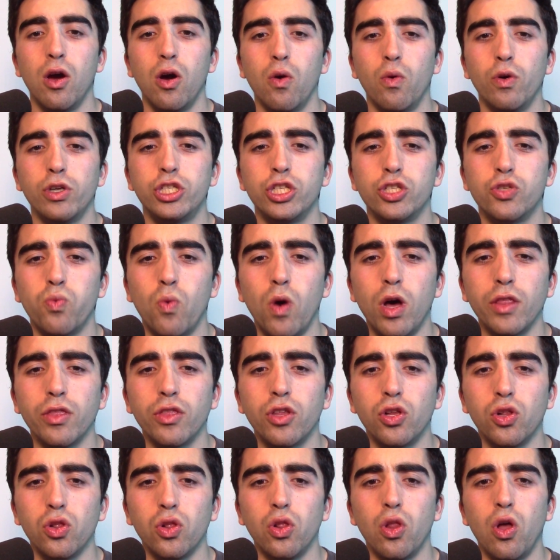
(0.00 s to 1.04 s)
which is one,
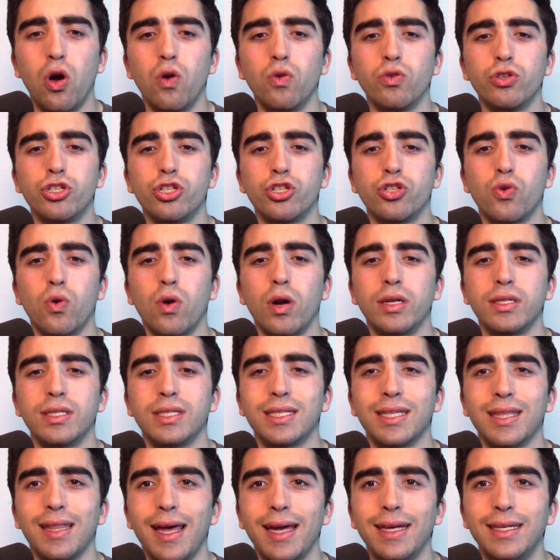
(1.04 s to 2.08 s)
the low short
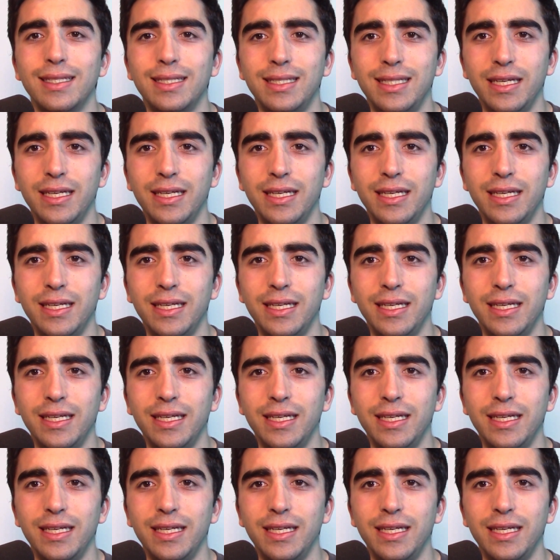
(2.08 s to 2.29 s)
slice